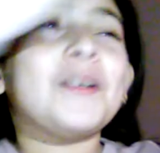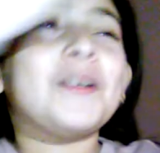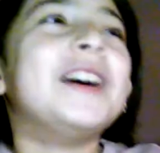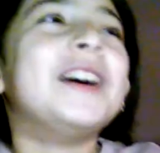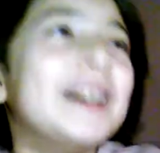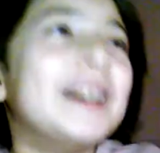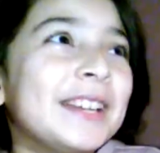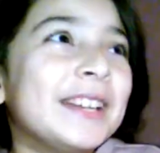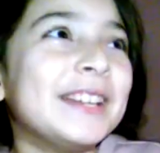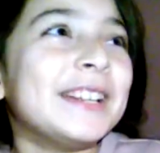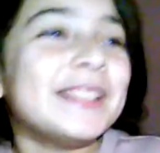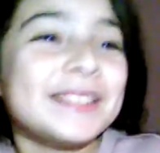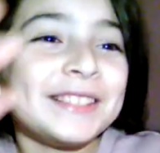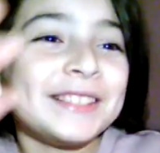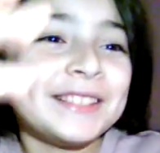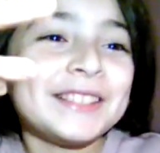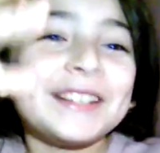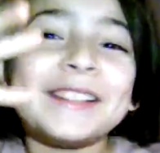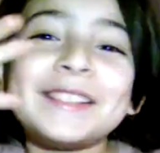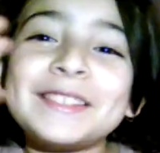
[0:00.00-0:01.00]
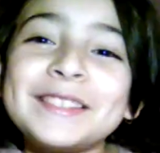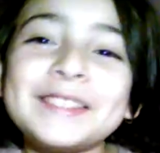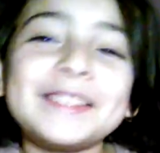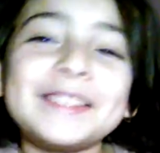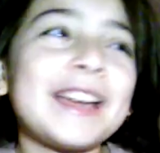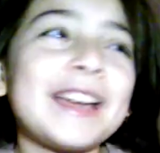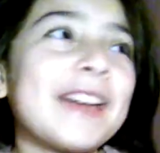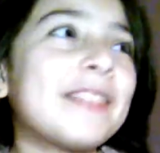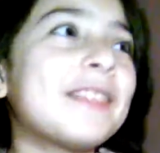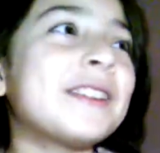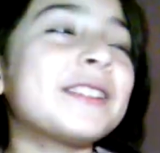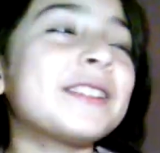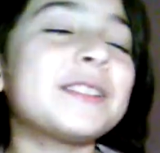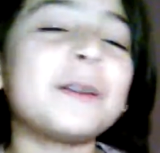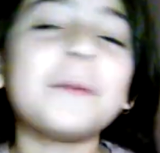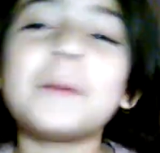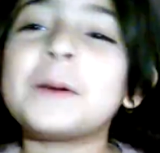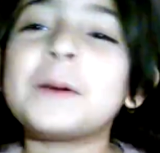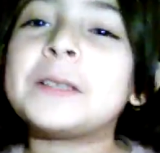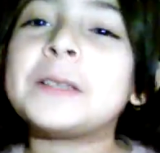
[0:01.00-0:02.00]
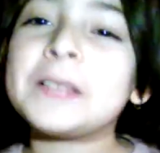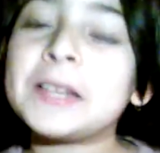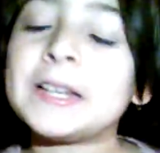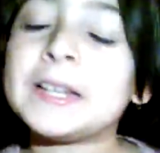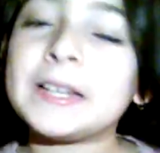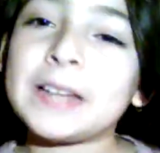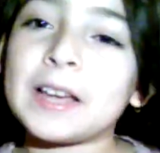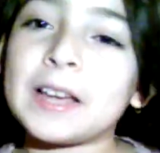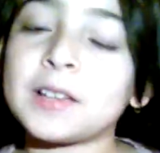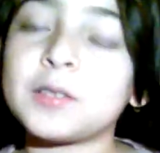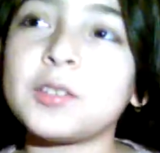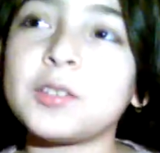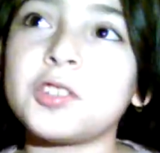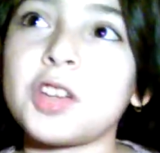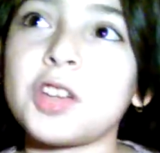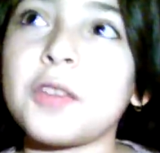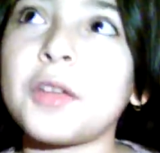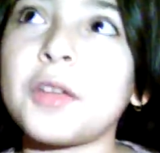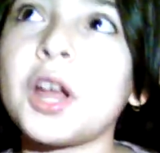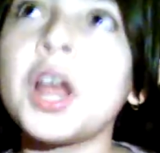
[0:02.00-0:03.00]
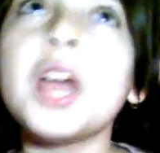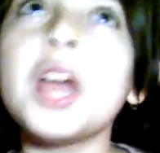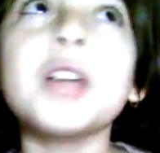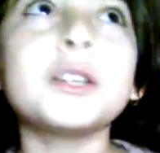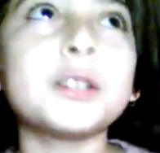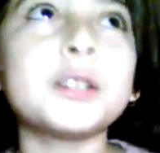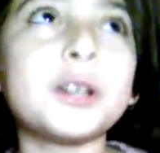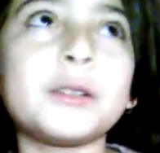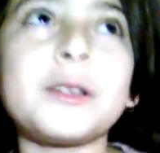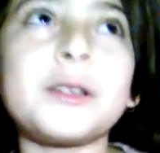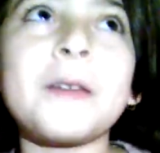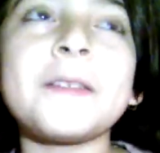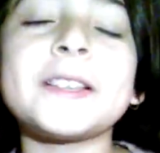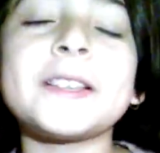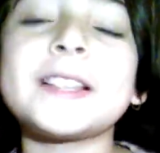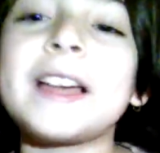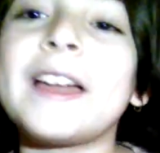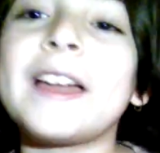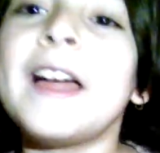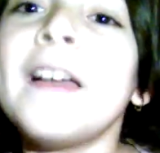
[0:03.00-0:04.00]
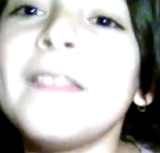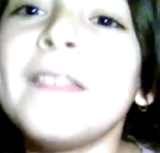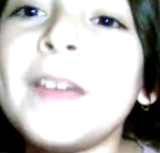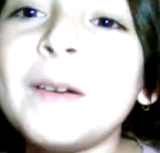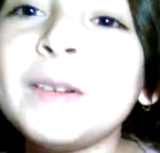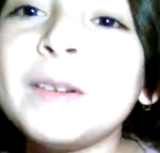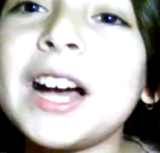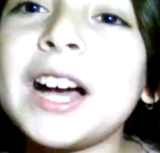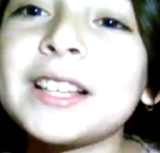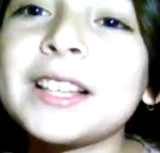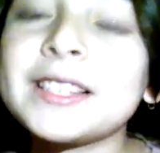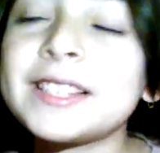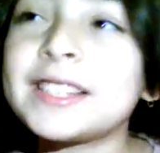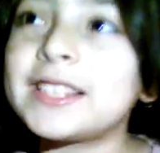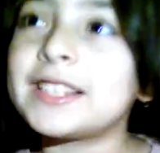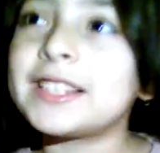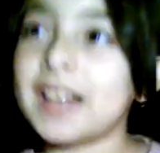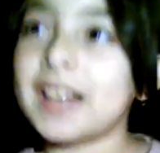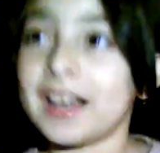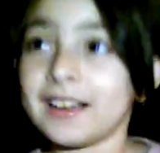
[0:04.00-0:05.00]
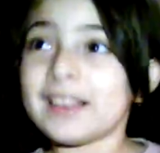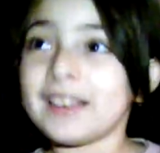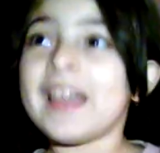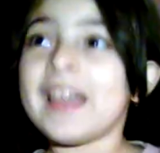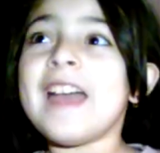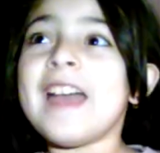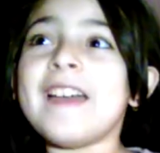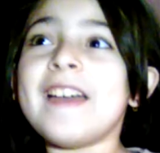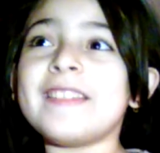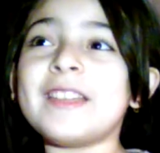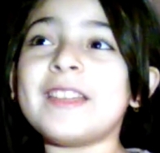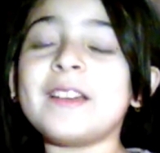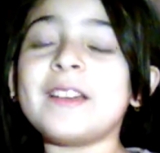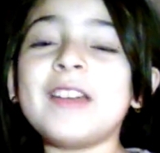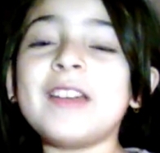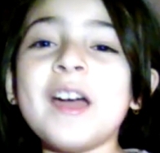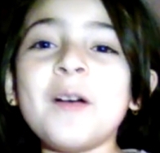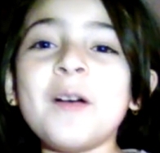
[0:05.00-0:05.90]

wanted to go together. So we were sitting next to each other to go down the slide. Then we got stuck, and then